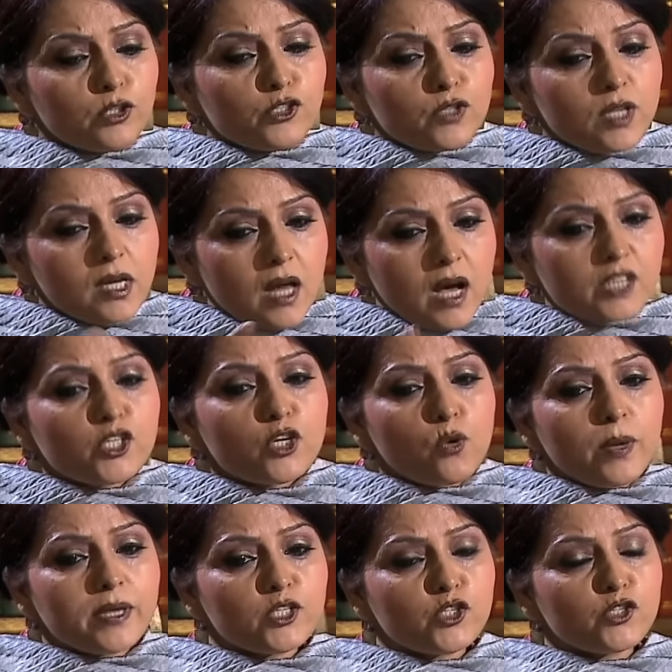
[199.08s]
into the larger
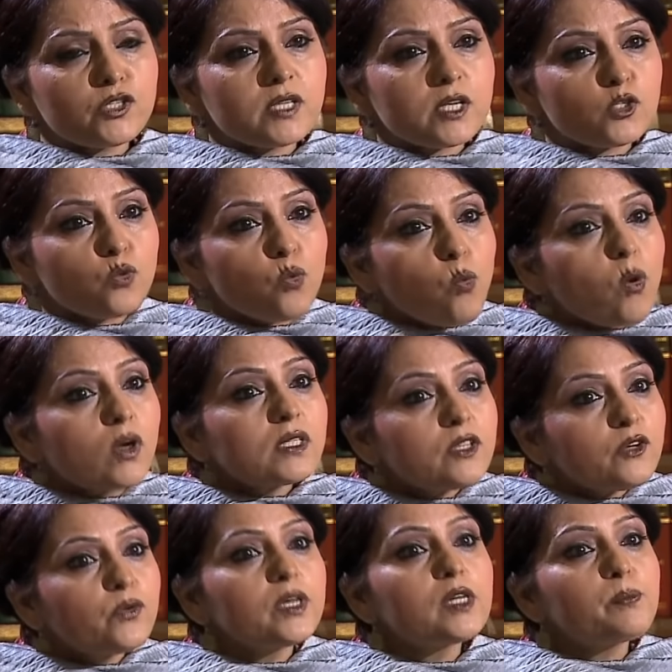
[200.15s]
questions as to what
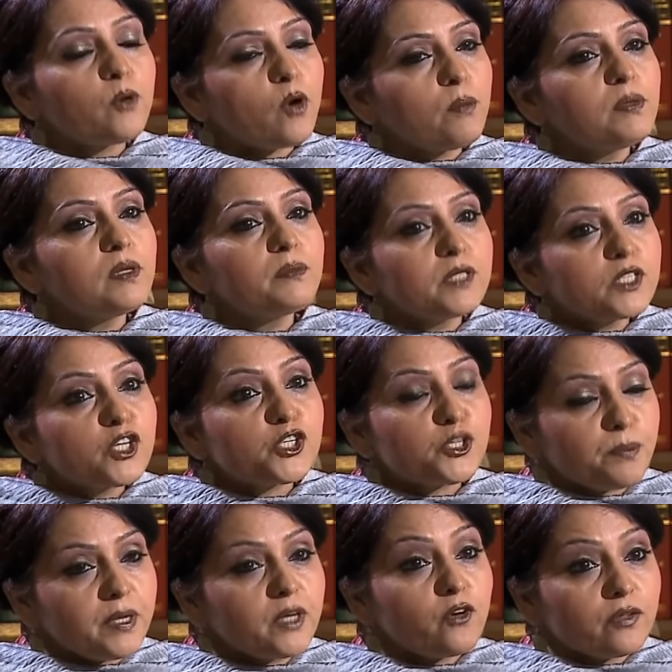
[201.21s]
the real problem in
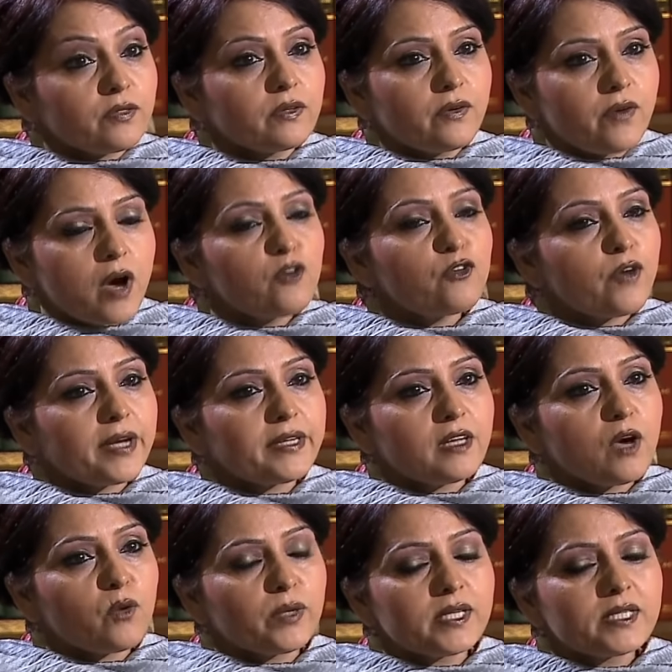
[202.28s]
Kashmir on the ground right
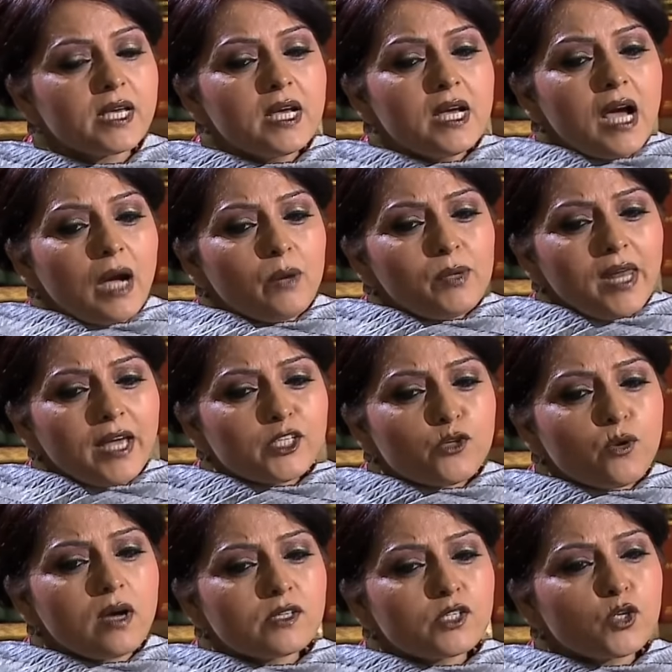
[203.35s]
now is, I would like
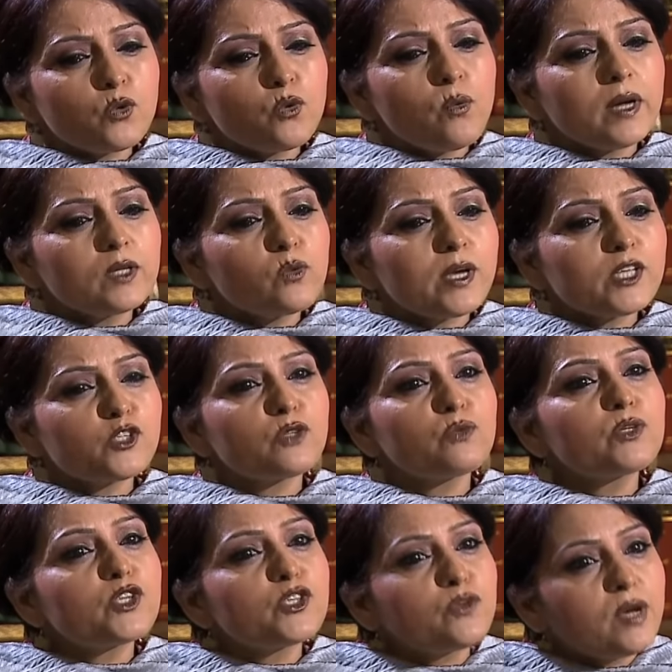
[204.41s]
to ask you one question
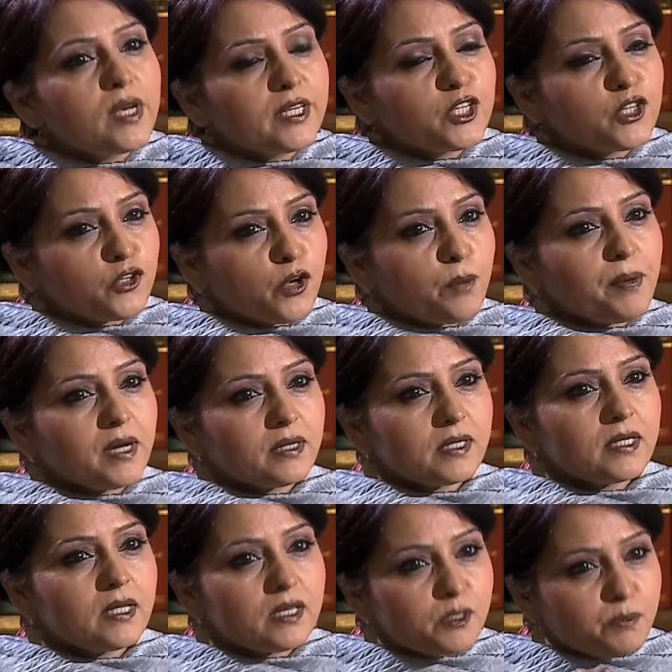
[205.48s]
which is related to your
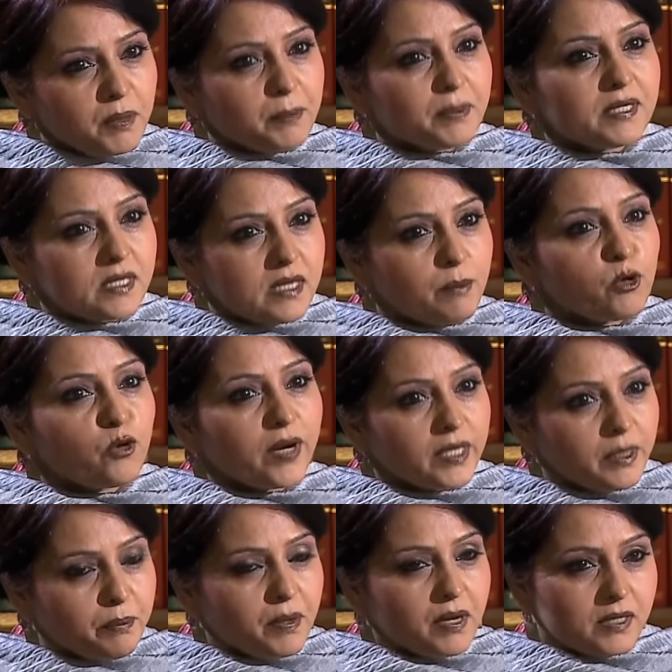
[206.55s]
party, that is People's
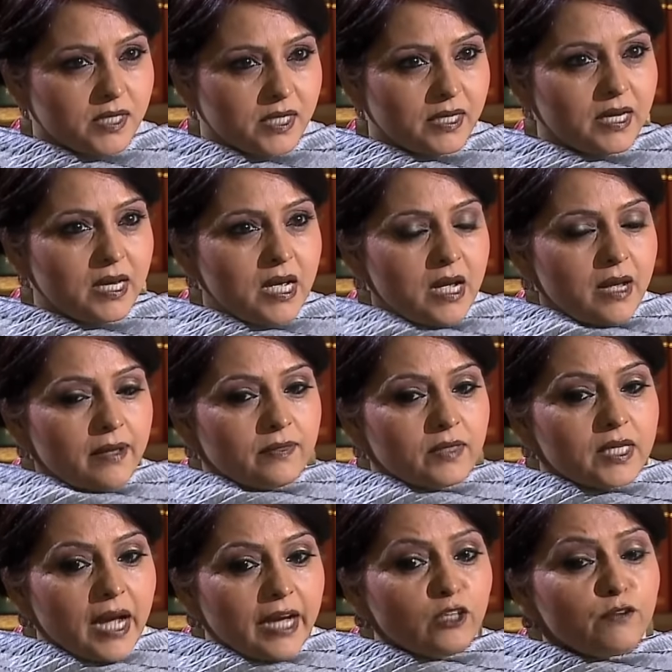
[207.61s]
Democratic Party.
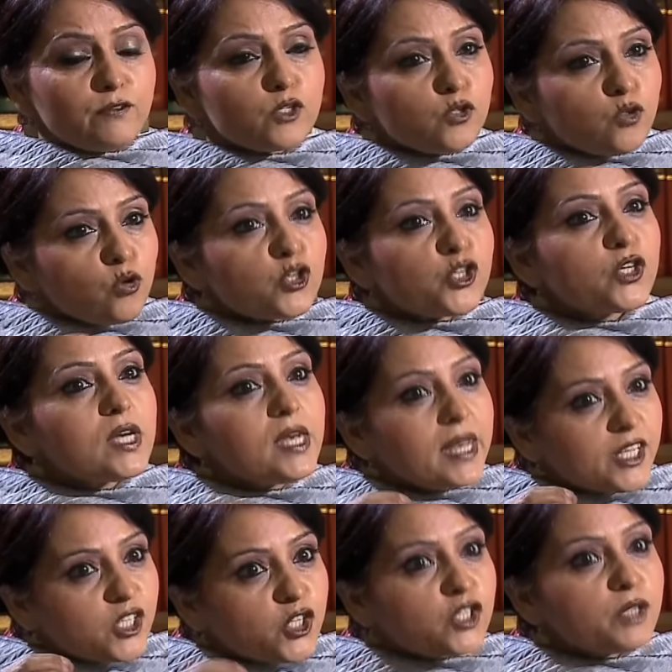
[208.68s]
The kind of social
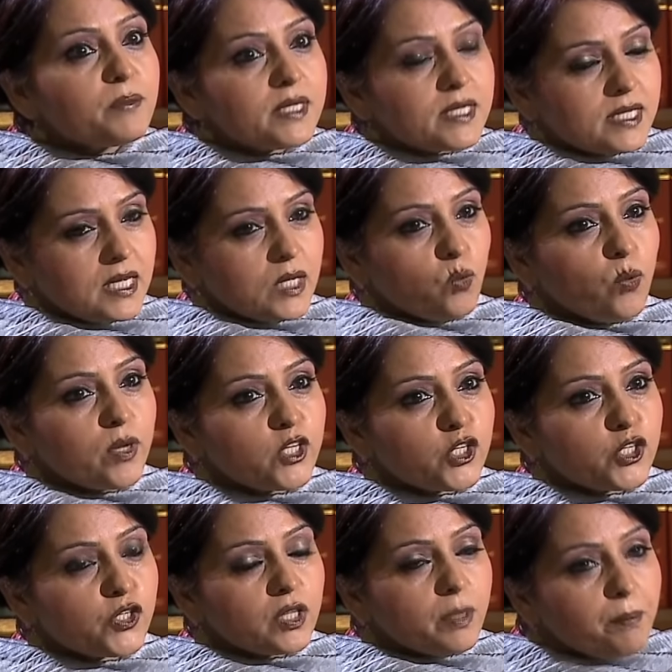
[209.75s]
legitimacy
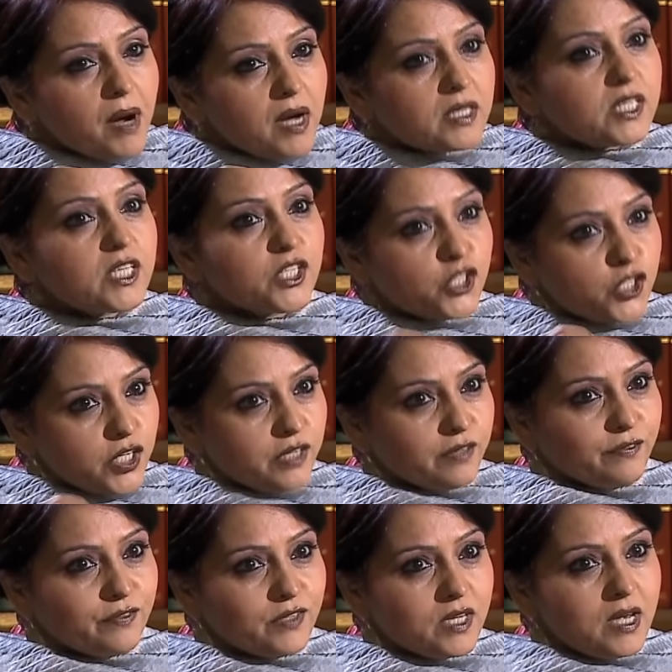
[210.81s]
which the party
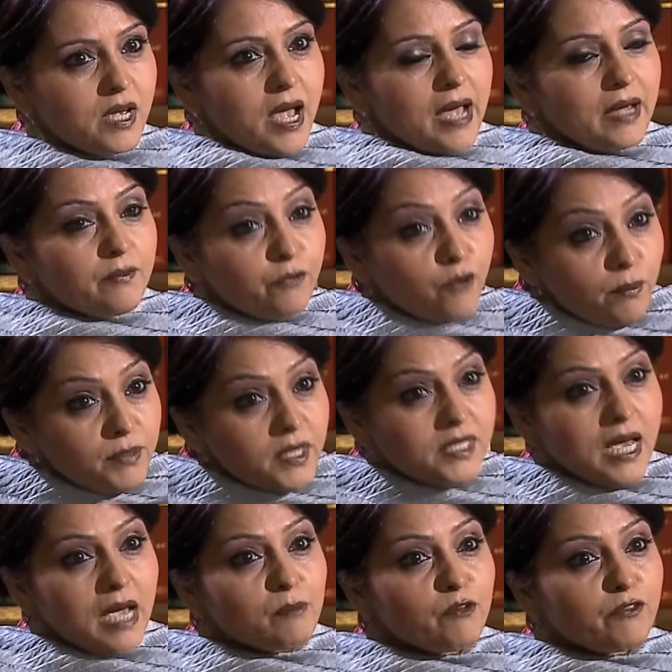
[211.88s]
achieved from the
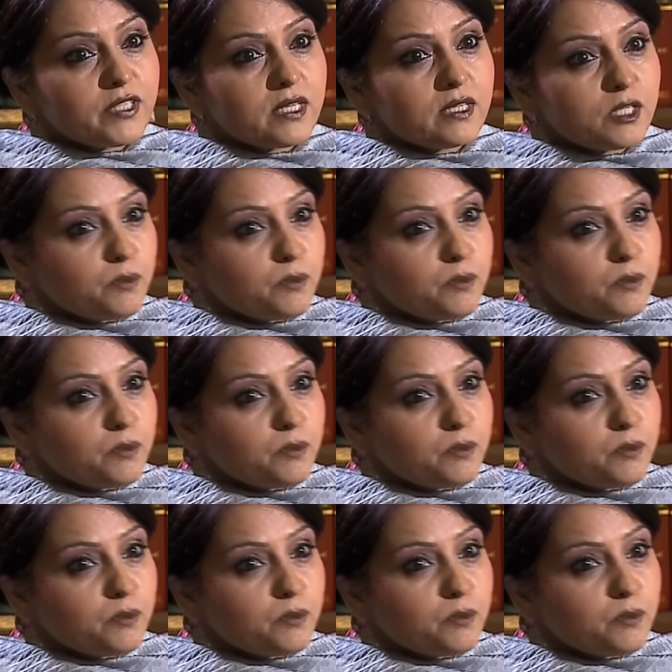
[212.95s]
time of its